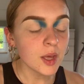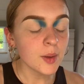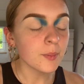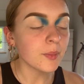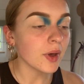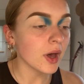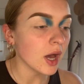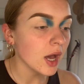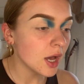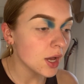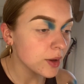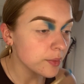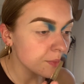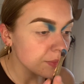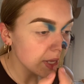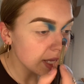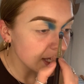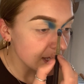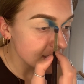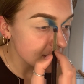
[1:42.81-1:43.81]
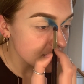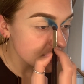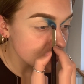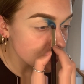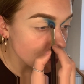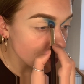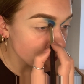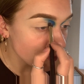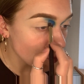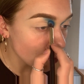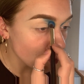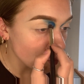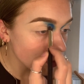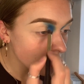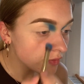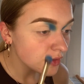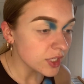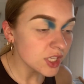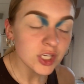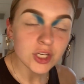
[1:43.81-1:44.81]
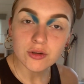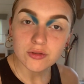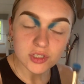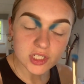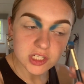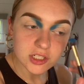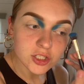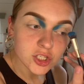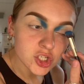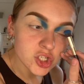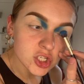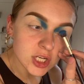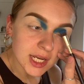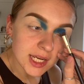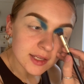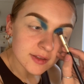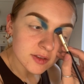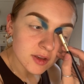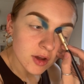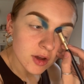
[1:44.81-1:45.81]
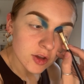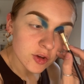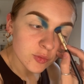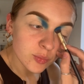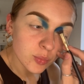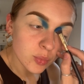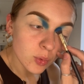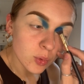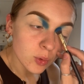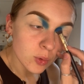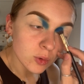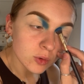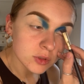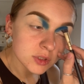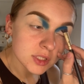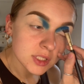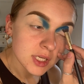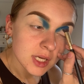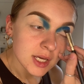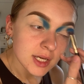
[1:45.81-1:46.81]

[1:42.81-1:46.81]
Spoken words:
but it's of all of the useless shit I have bought